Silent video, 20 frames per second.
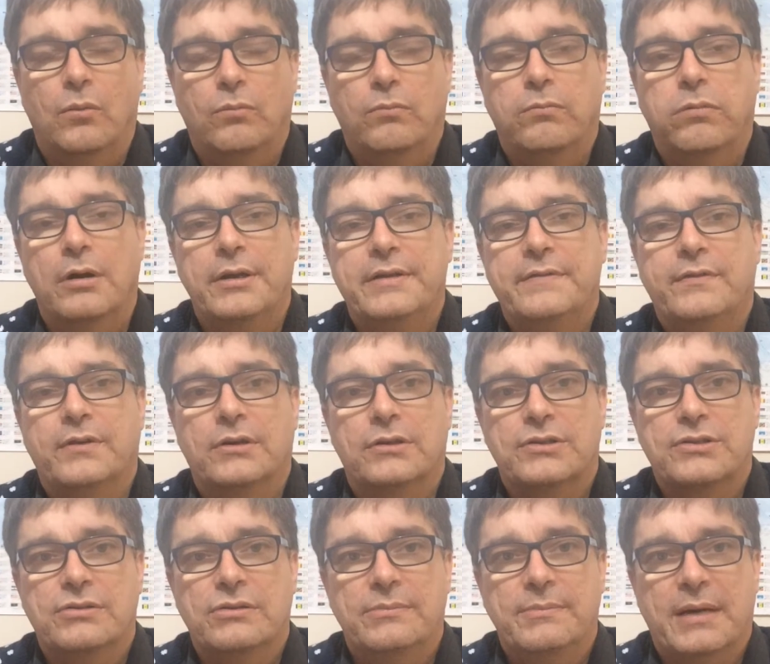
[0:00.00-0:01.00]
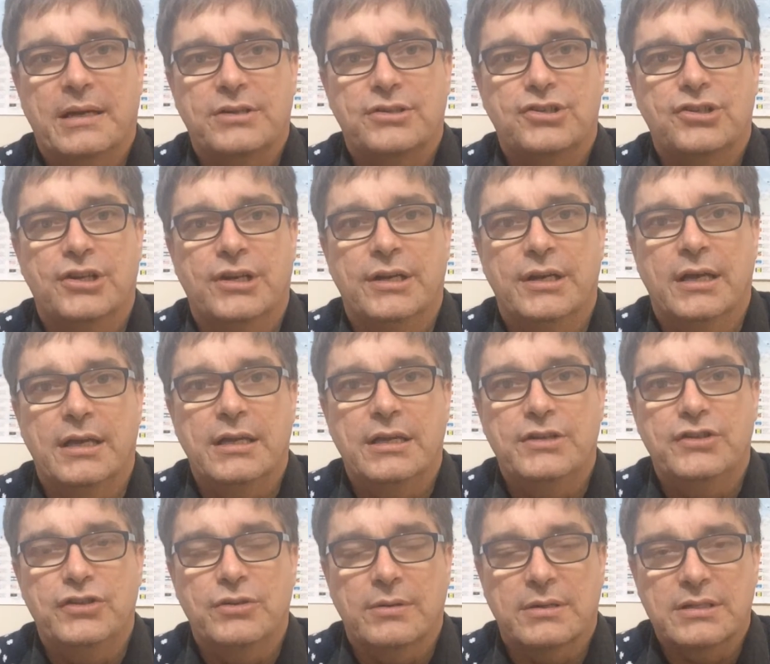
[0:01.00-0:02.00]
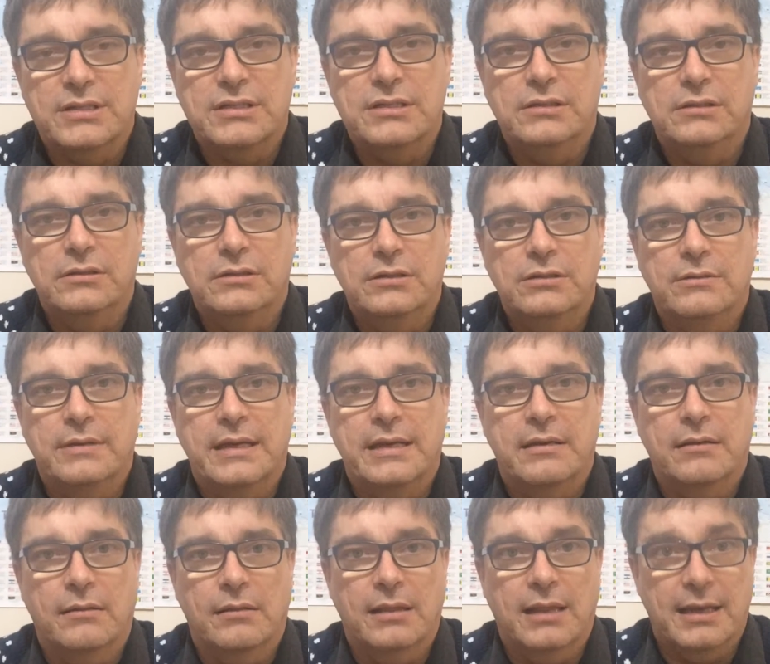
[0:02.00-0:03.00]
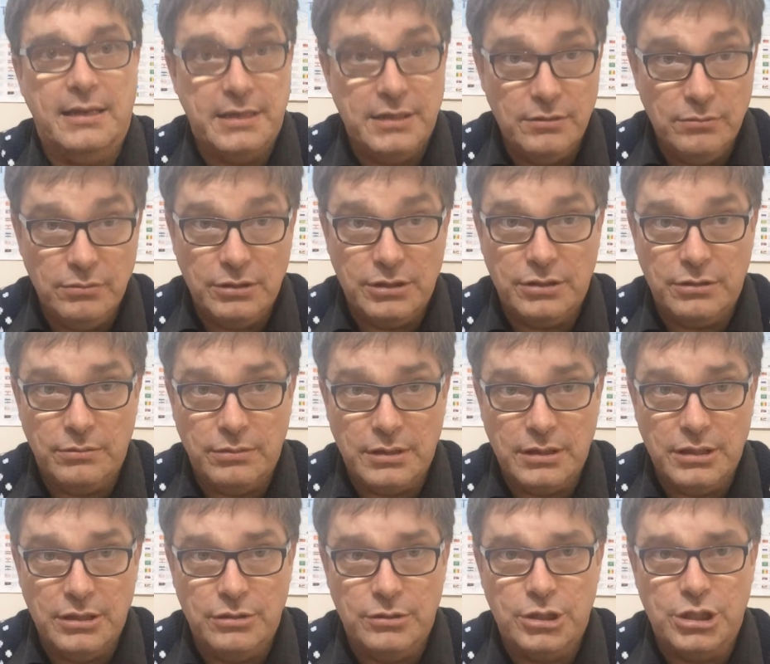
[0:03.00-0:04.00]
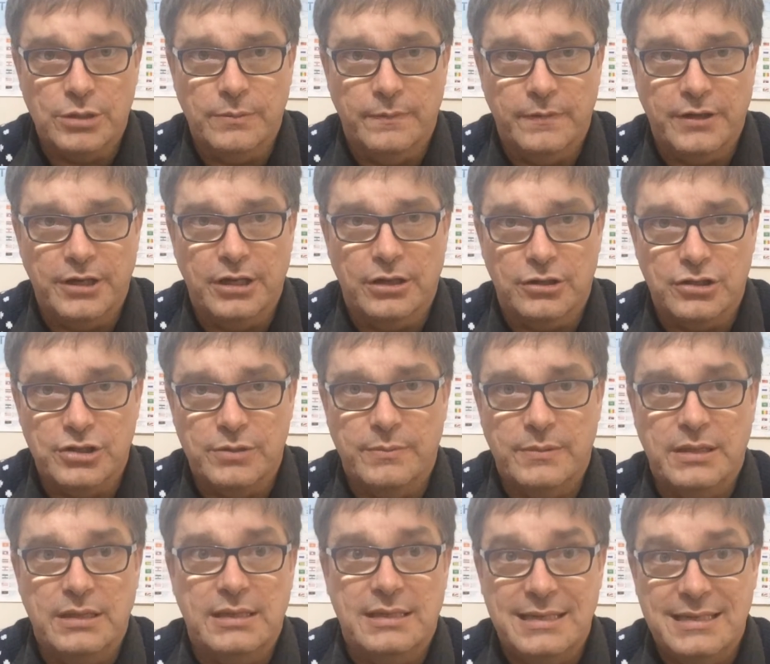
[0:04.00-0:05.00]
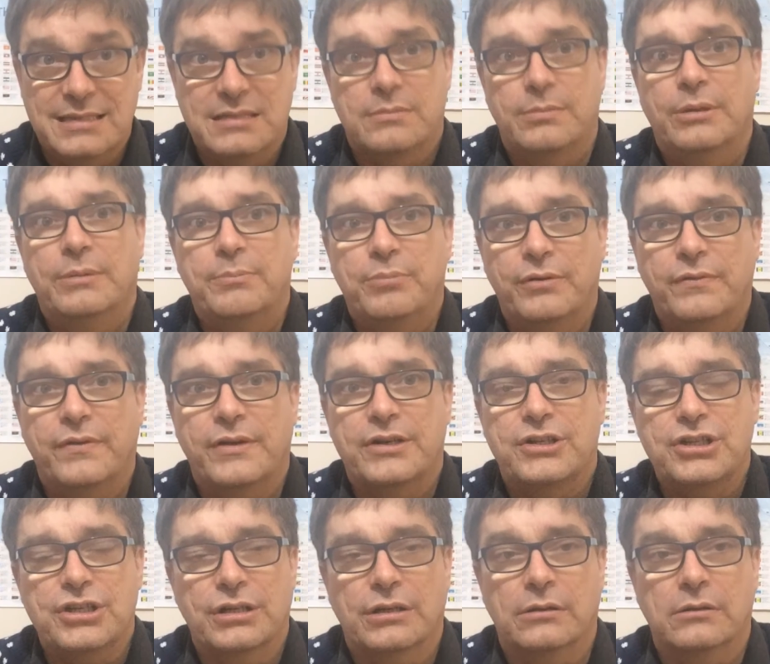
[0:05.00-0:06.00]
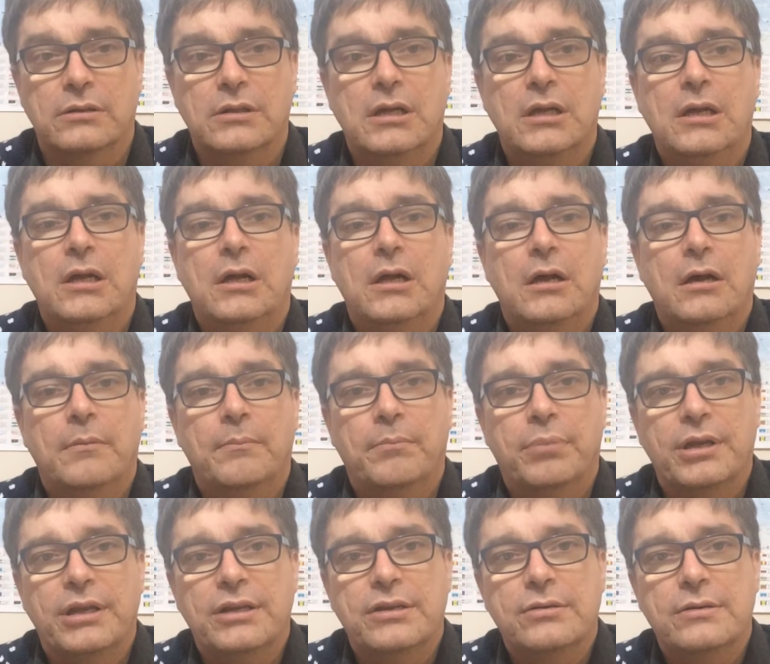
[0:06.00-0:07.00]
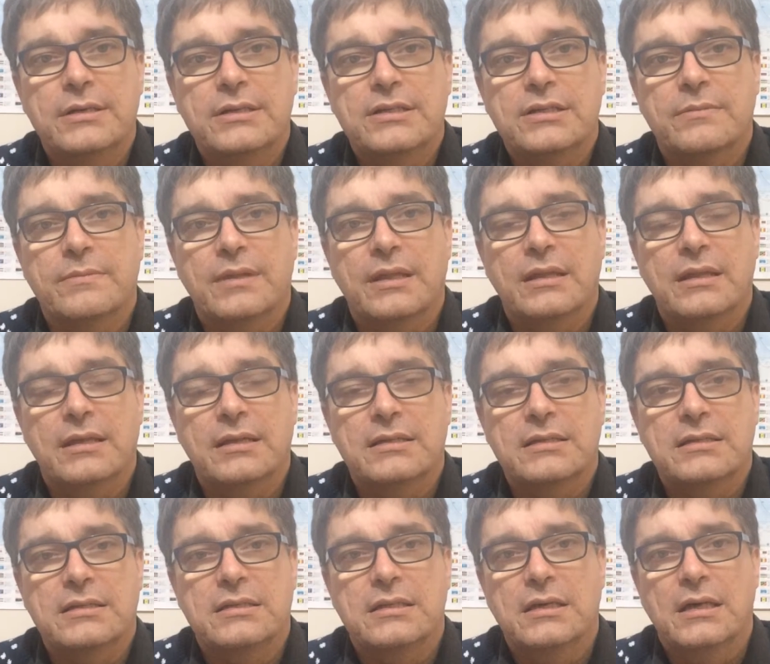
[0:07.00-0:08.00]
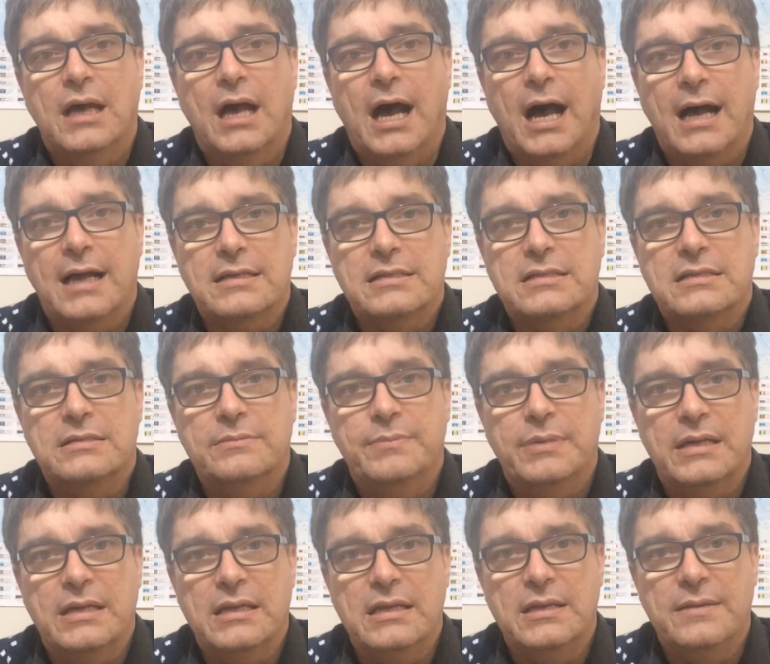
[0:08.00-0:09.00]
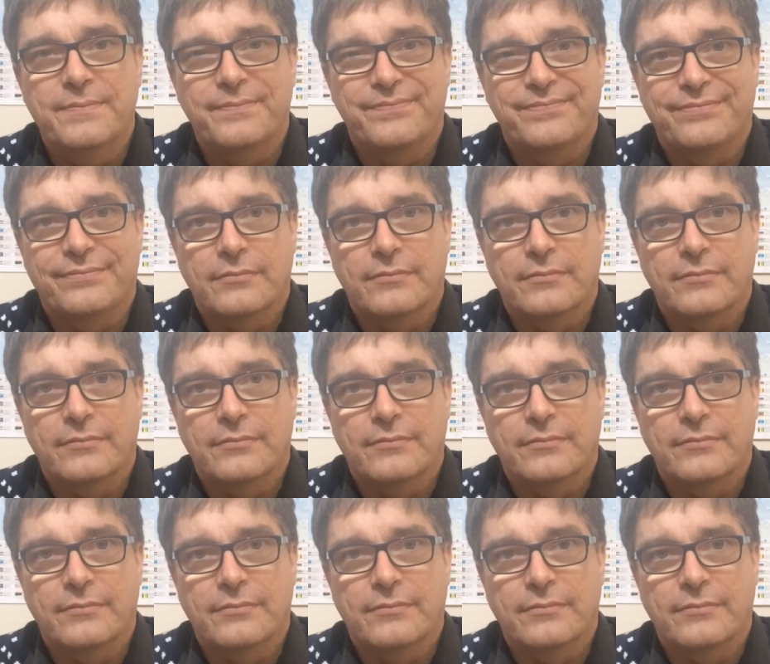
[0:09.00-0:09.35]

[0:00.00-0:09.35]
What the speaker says: What you've got to imagine is you are still doing like you would do with a YouTube video, something that needs to be professional, but you're doing something that has to be